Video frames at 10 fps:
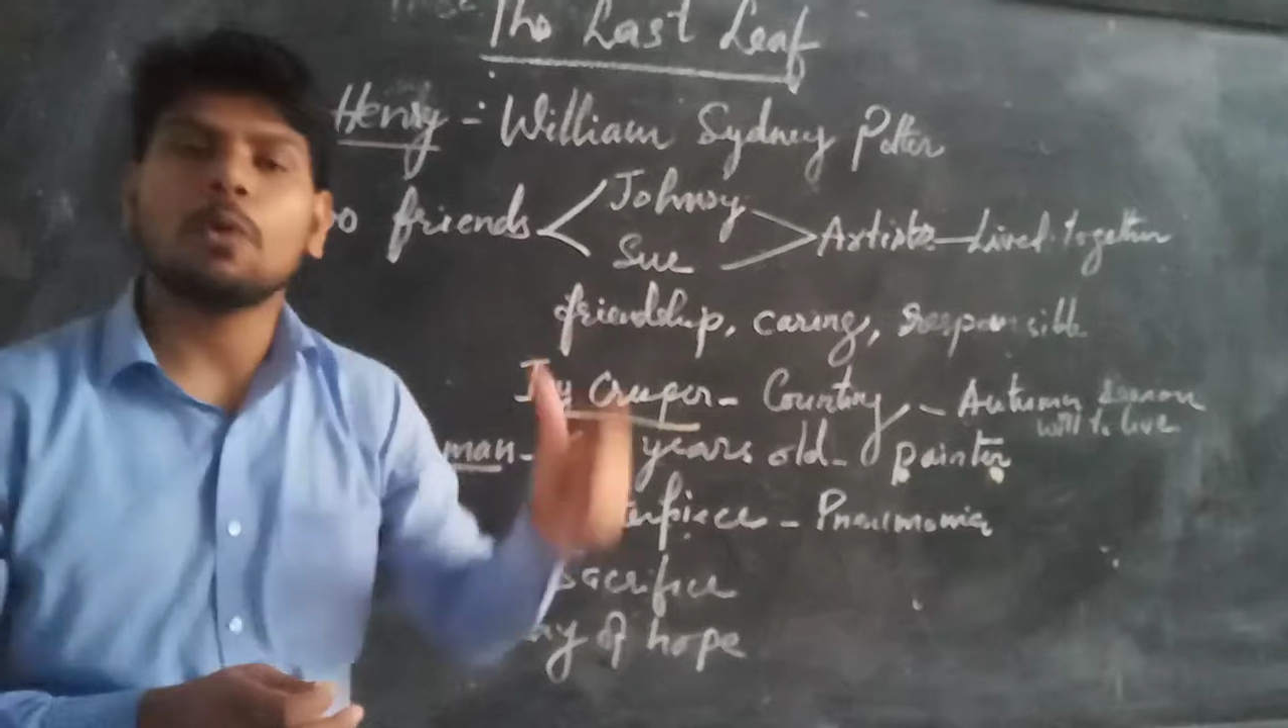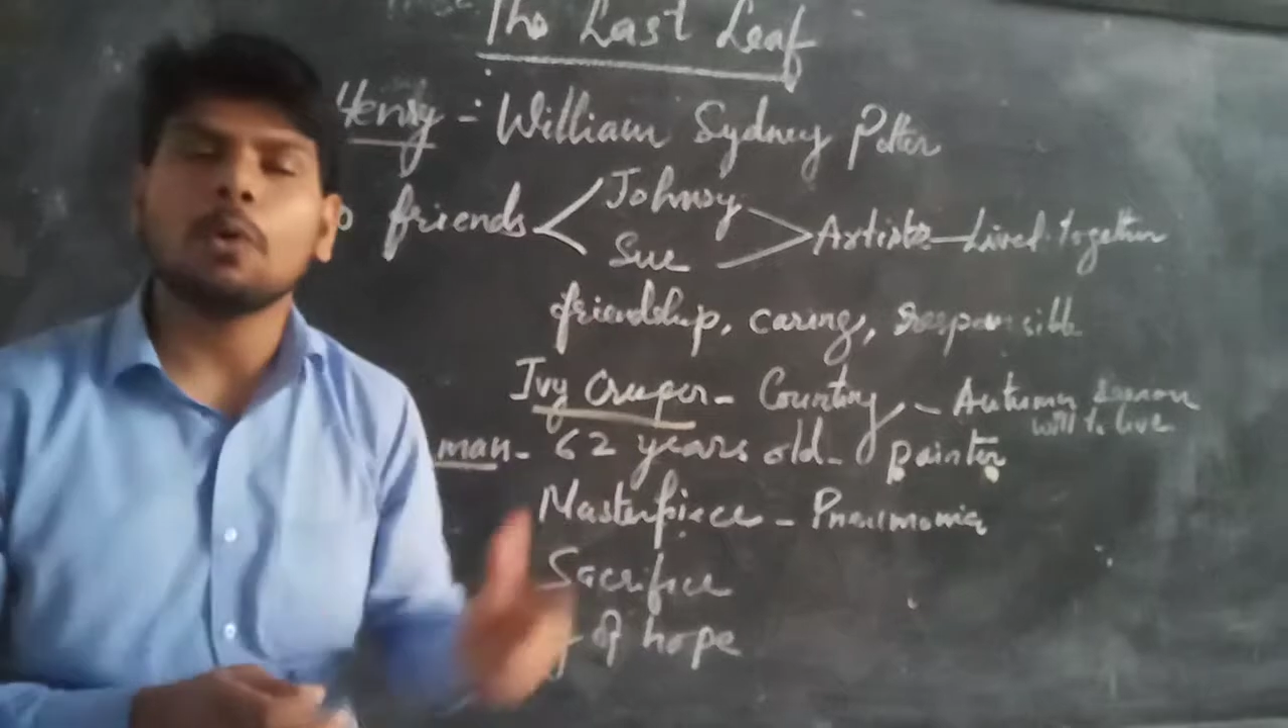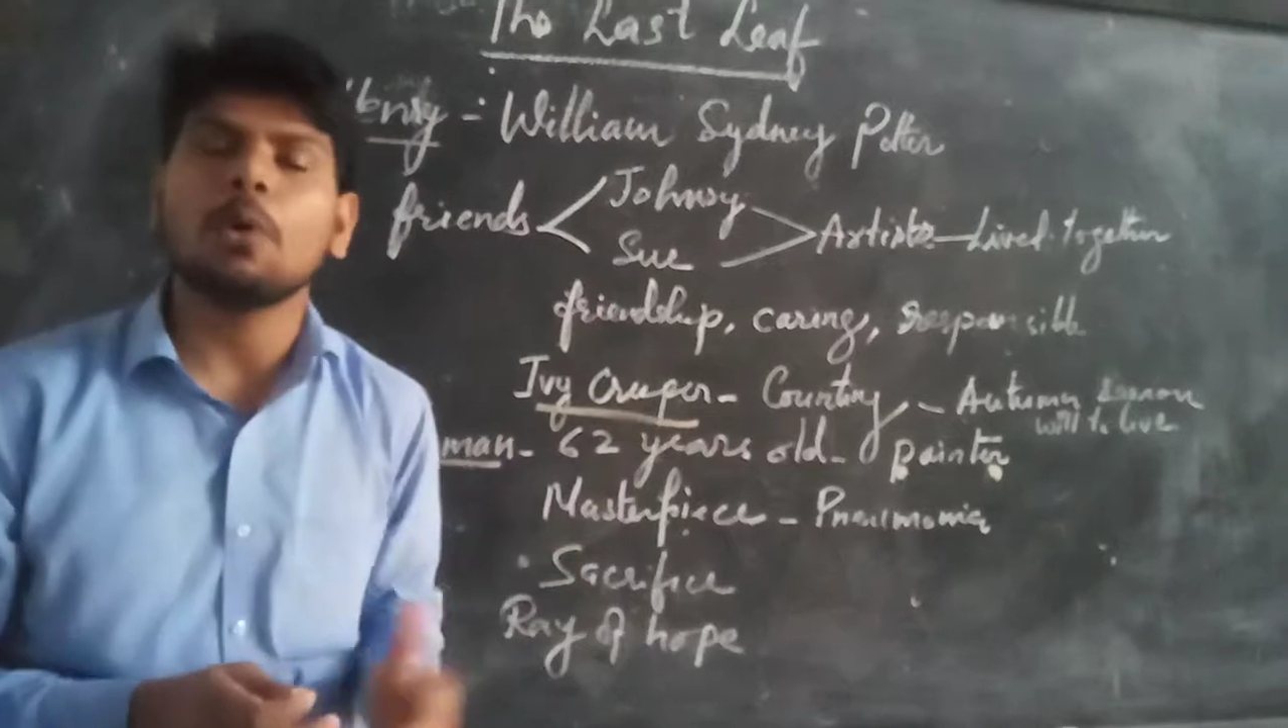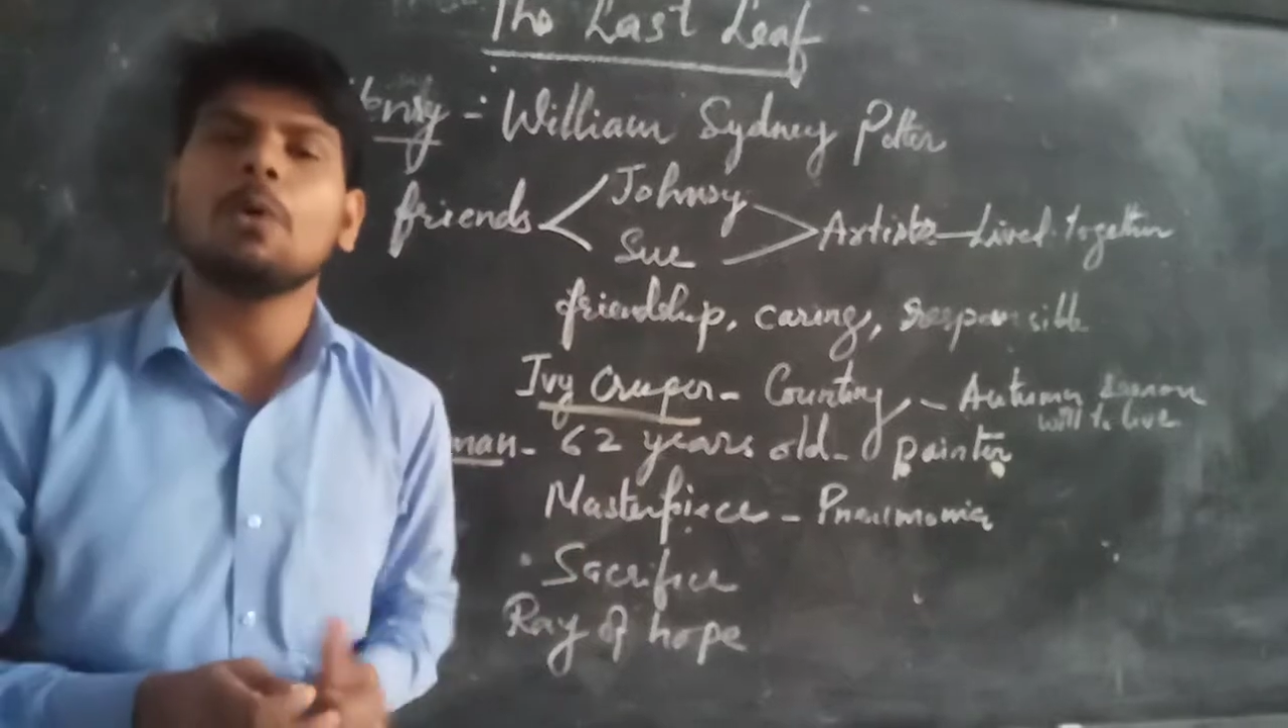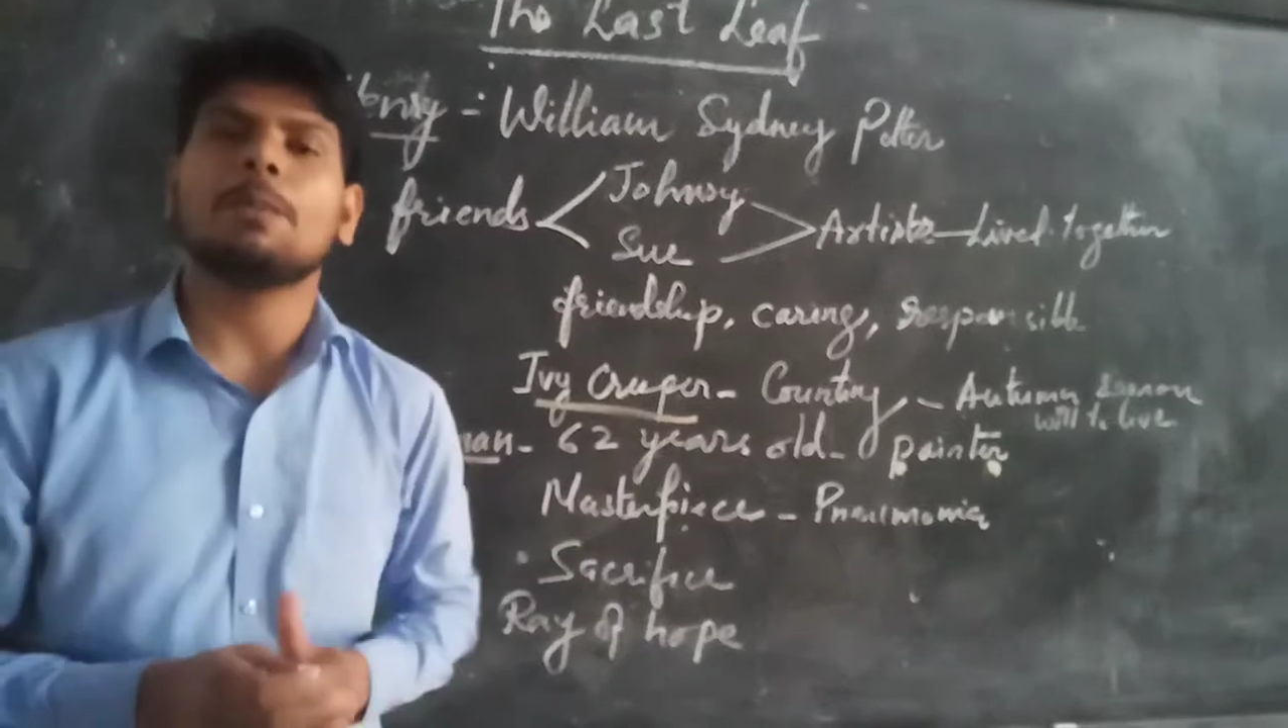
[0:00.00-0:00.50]

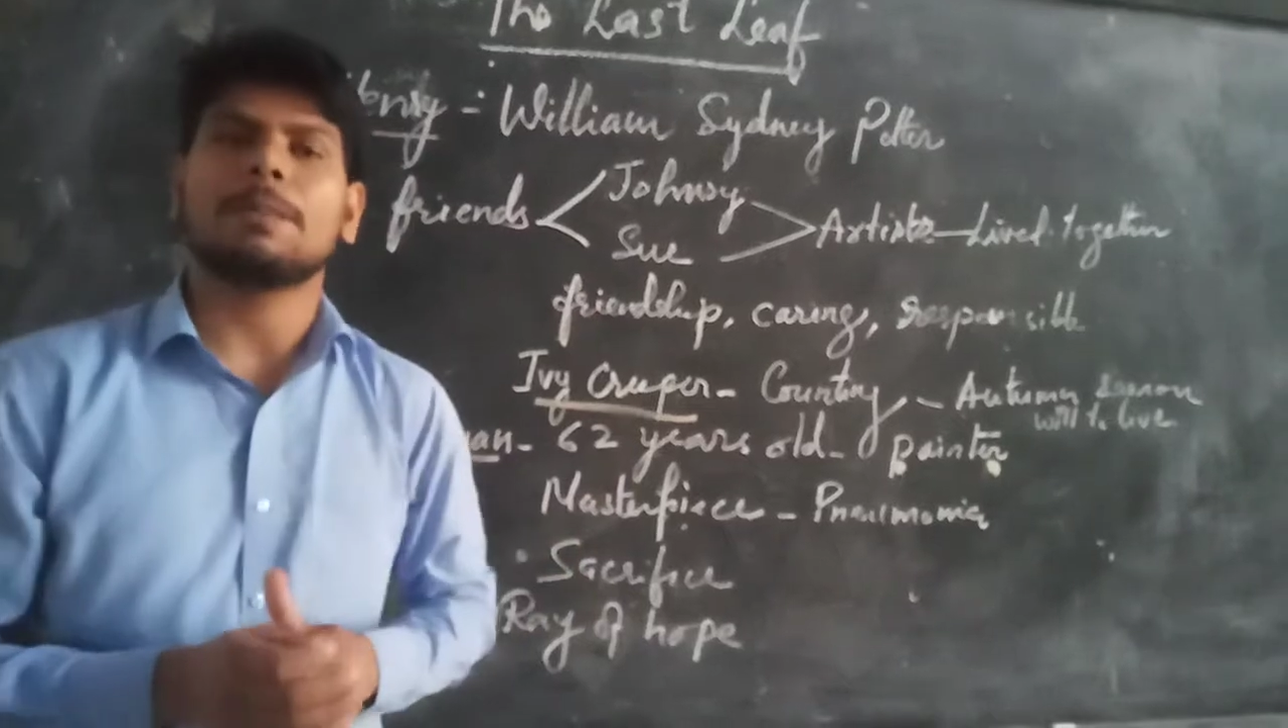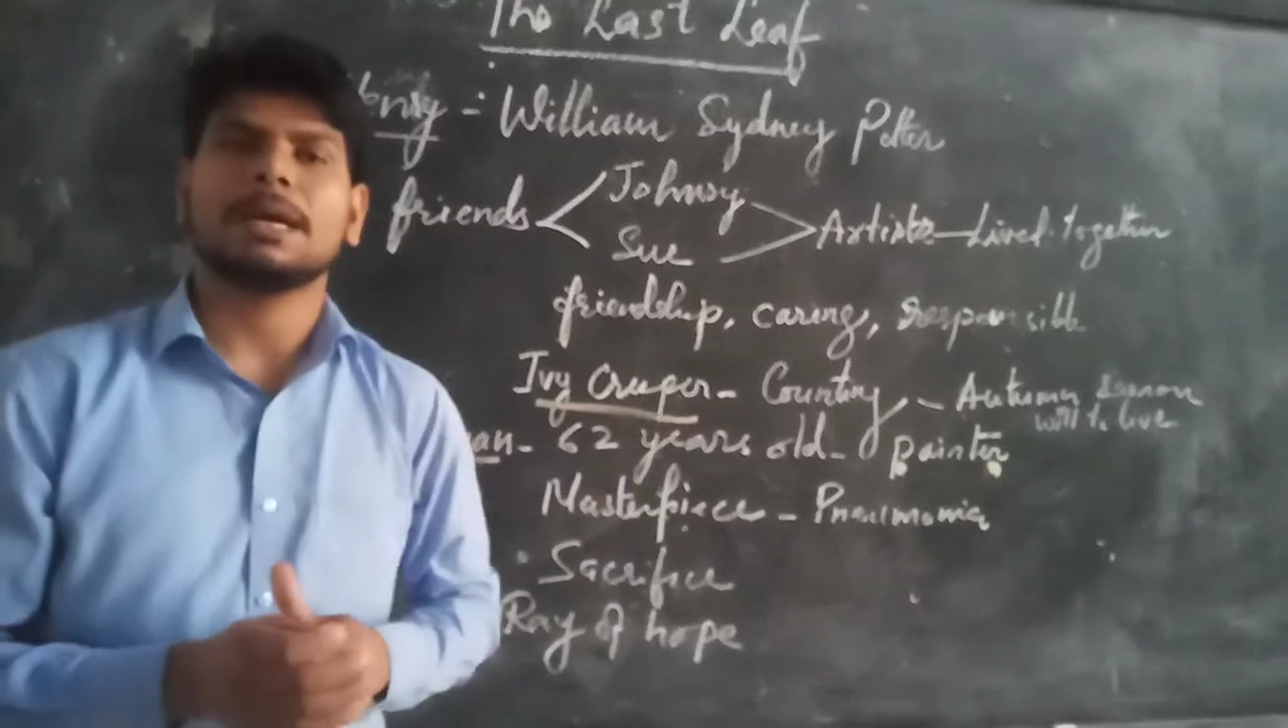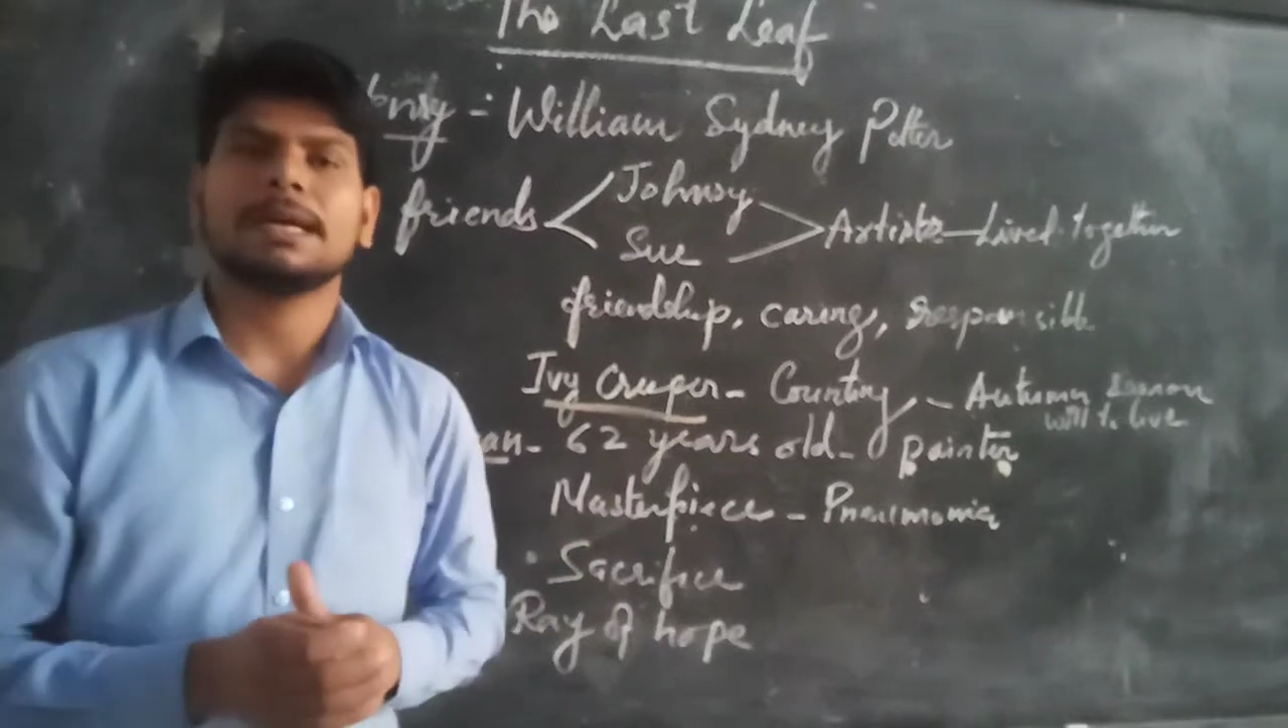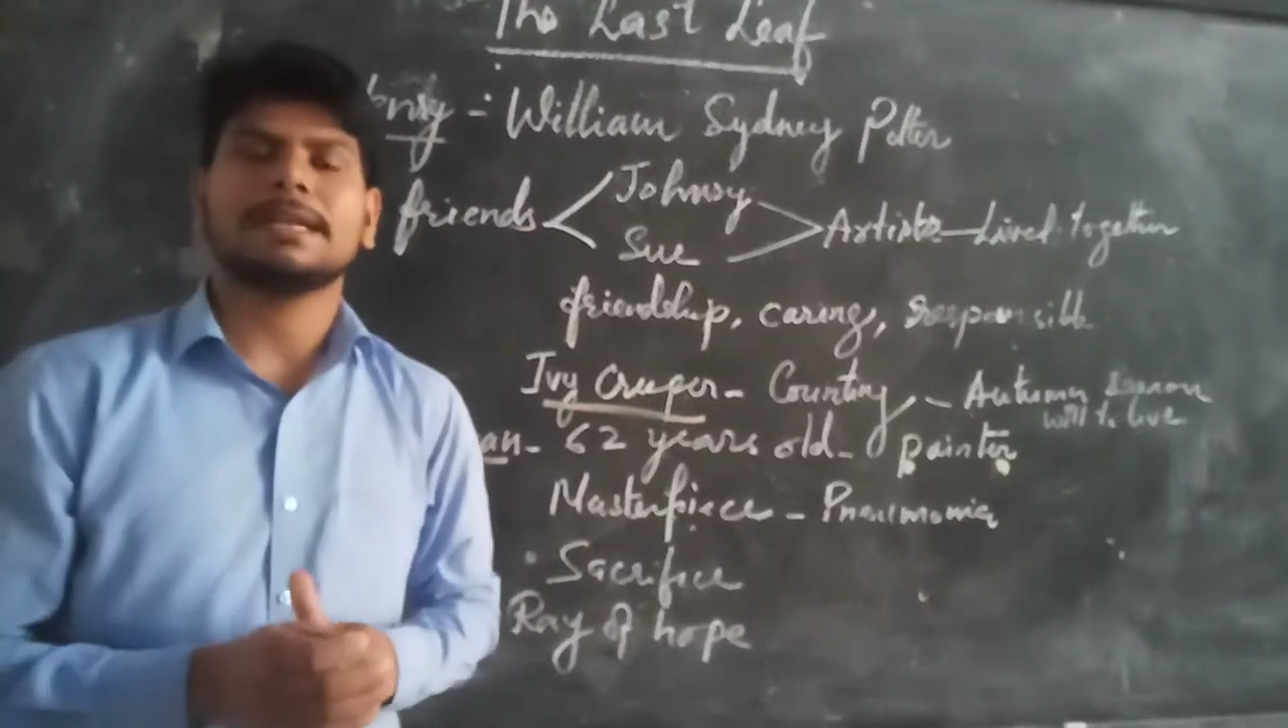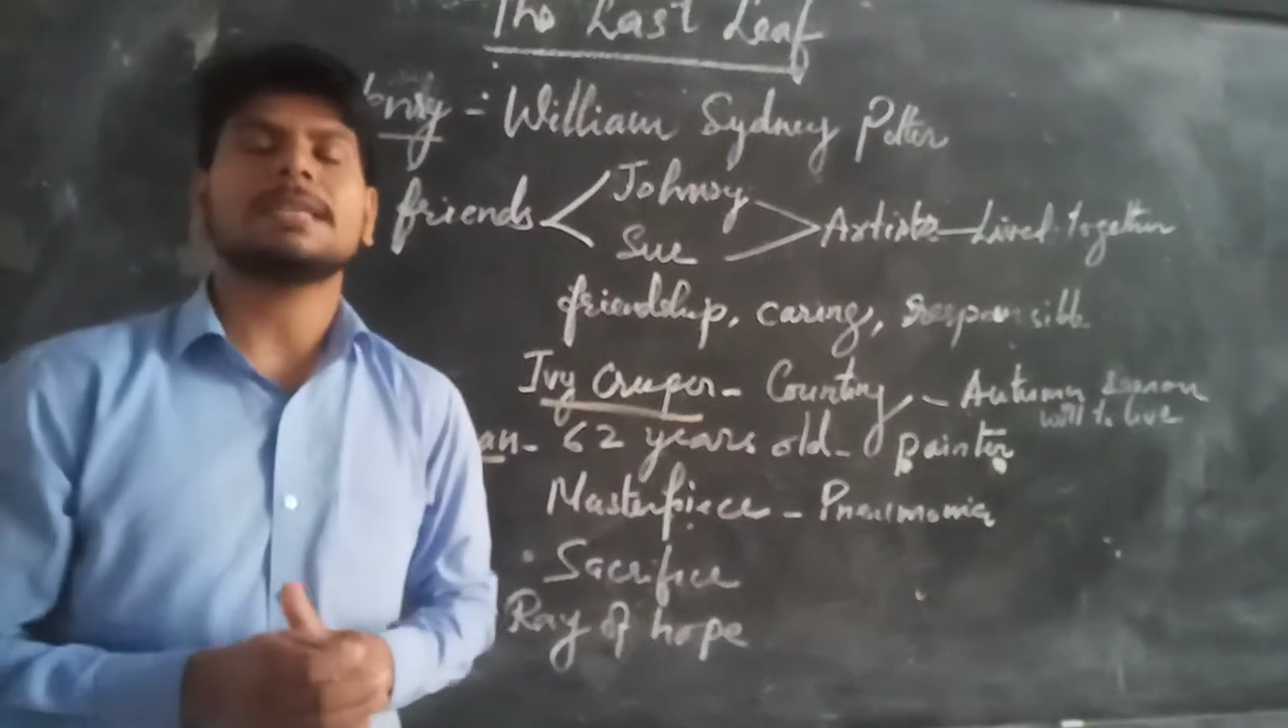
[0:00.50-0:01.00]
hope